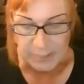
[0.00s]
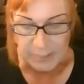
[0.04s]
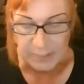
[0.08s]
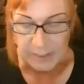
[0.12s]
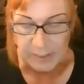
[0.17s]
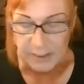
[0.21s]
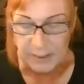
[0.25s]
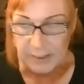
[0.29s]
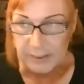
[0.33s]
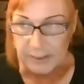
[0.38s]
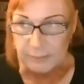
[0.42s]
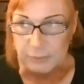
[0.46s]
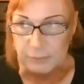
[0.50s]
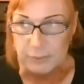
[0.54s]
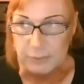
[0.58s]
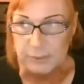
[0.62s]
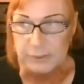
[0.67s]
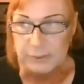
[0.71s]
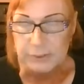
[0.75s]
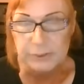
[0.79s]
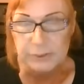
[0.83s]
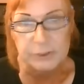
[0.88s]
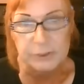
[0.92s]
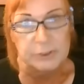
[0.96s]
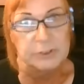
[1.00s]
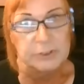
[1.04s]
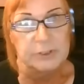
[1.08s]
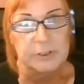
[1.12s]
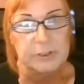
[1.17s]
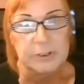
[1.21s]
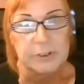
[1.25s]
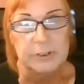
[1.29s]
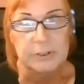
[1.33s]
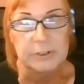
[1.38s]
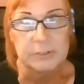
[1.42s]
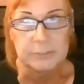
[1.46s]
I have lost.
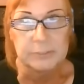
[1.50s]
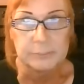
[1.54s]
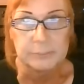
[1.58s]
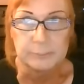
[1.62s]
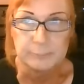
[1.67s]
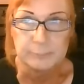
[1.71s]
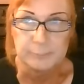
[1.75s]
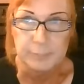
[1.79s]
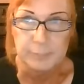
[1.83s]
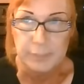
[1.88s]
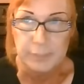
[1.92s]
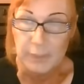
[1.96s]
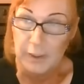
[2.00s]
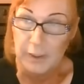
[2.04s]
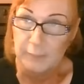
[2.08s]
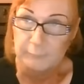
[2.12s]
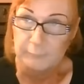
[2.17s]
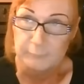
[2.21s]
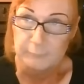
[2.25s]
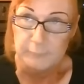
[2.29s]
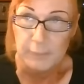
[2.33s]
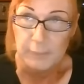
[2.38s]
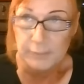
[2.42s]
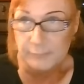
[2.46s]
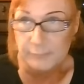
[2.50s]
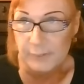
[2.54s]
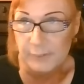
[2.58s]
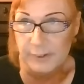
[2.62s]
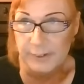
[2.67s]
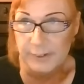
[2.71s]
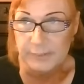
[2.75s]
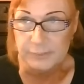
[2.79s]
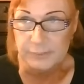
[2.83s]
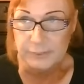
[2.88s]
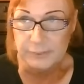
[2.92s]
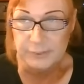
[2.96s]
I'm right
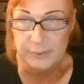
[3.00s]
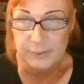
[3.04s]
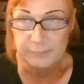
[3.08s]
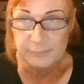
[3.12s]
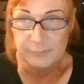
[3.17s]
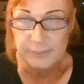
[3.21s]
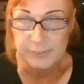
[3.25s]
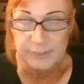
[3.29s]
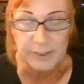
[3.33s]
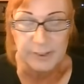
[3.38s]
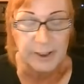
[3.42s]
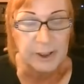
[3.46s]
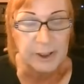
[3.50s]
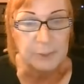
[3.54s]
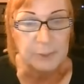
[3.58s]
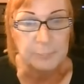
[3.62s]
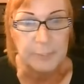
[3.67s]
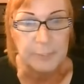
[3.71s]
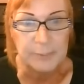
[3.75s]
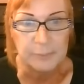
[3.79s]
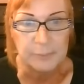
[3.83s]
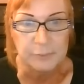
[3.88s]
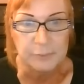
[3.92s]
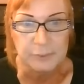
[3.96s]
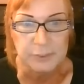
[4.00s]
at 78 pounds